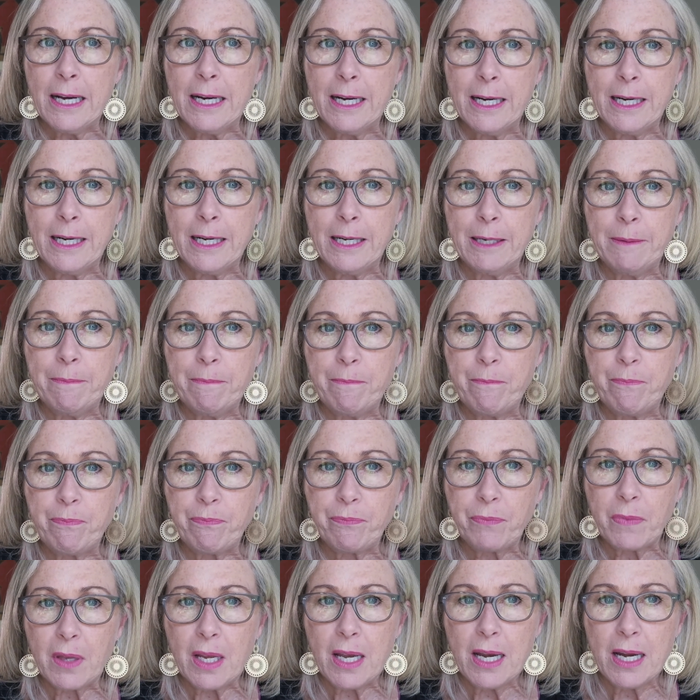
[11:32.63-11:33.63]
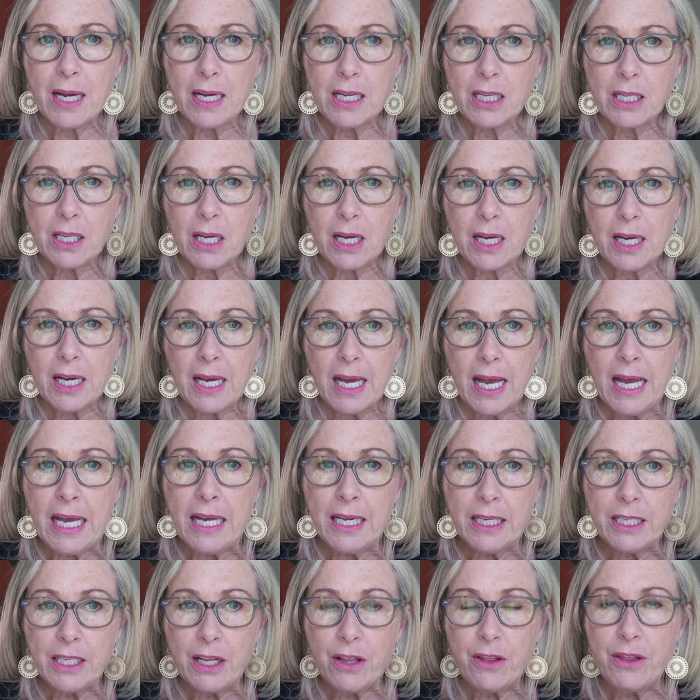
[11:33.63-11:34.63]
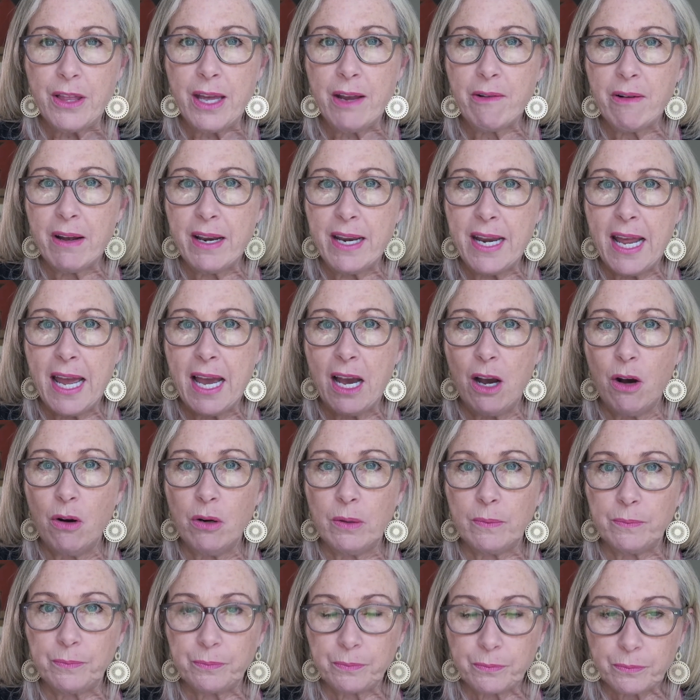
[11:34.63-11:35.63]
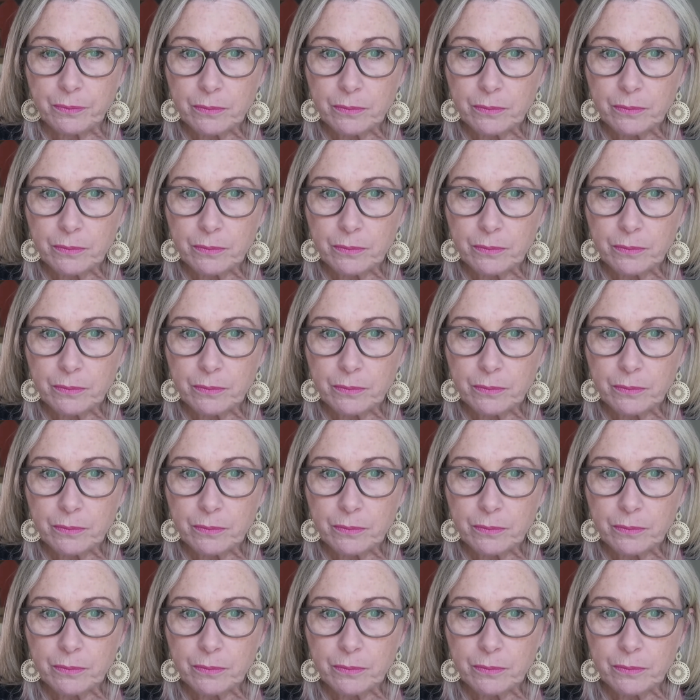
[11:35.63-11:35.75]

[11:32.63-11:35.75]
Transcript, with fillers: um, and there are now